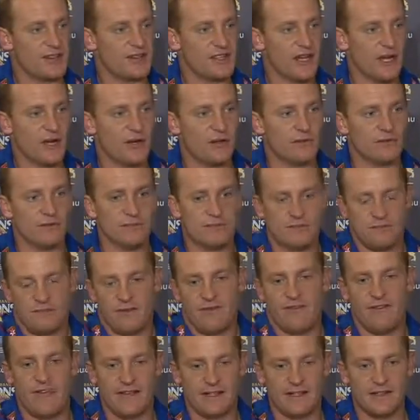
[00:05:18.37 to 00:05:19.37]
So the
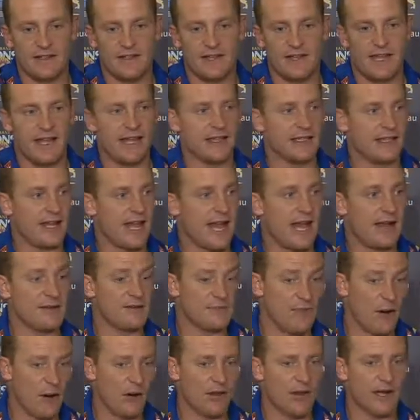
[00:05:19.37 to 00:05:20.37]
fact that they're getting games,
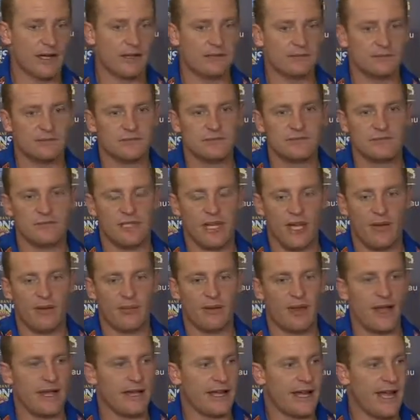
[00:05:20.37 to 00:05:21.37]
Polak,
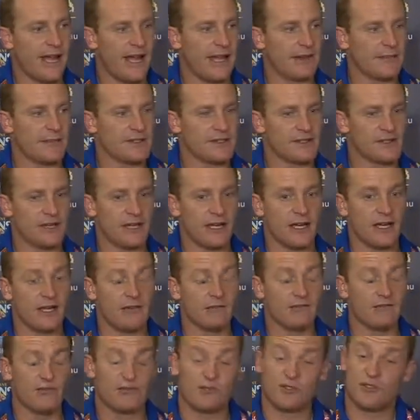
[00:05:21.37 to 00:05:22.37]
play games.
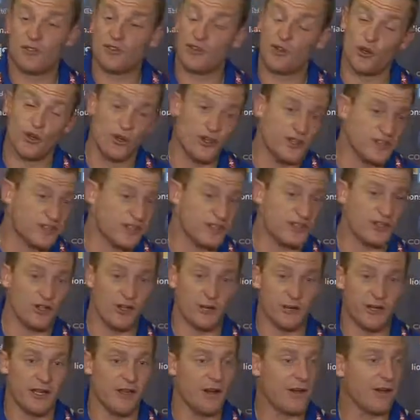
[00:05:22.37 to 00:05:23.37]
Good to see
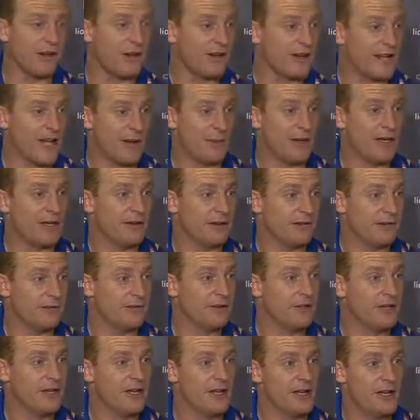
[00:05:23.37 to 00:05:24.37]
Tommy Collier come in
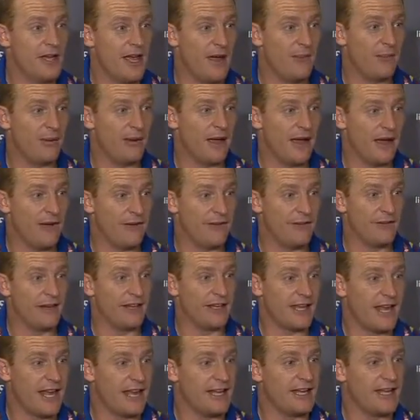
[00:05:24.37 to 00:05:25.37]
and play a
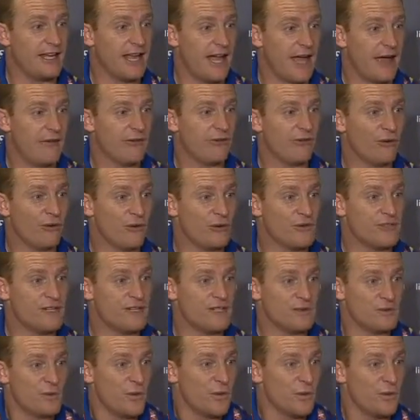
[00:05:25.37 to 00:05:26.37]
fairly handy game for us.
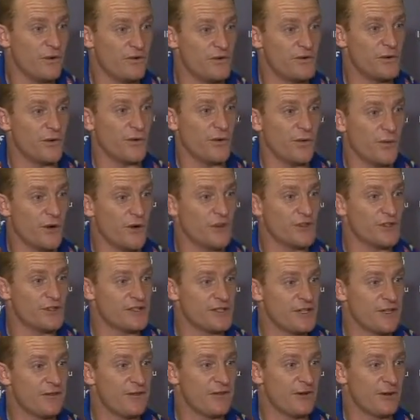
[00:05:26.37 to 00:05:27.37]
That's what we've sort of wanted to
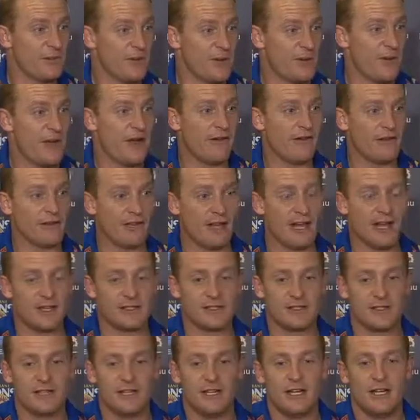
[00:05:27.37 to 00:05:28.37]
see from him over the
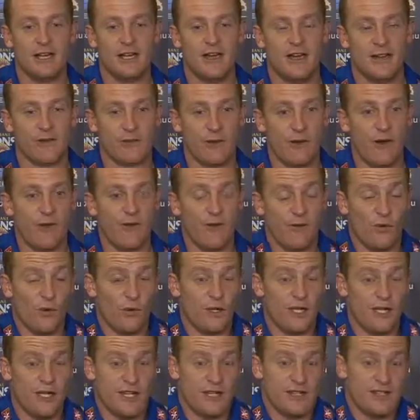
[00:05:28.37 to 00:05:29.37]
last 3 or 4
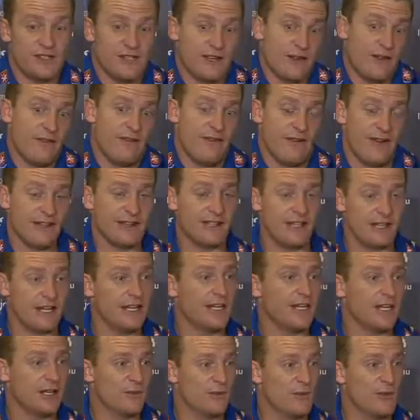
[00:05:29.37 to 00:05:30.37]
years. So the fact that
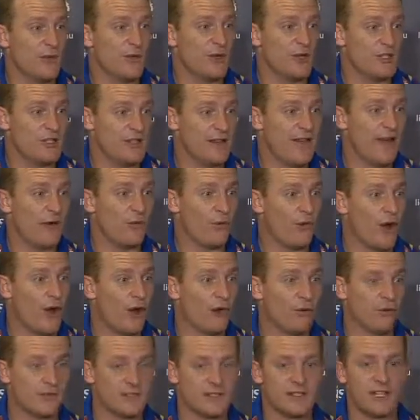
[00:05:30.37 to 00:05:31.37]
he can emerge in that
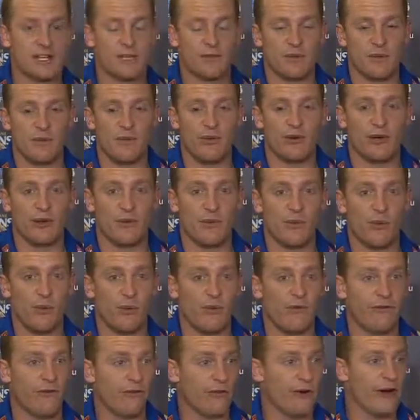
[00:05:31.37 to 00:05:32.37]
role is going to be pretty
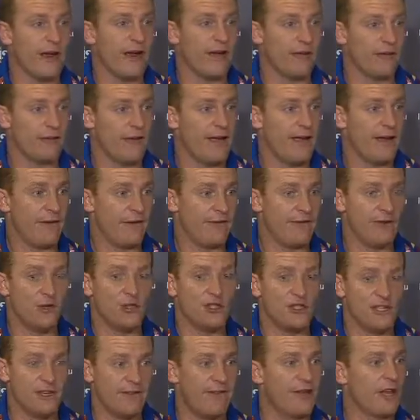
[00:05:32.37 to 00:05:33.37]
important for our
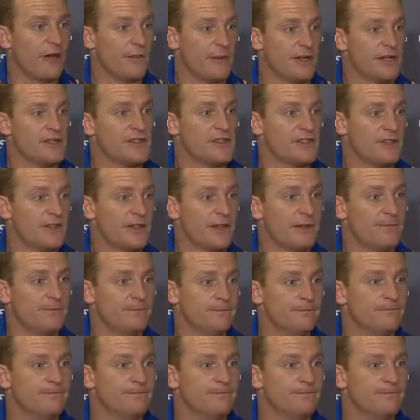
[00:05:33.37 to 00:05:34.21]
future development as a team.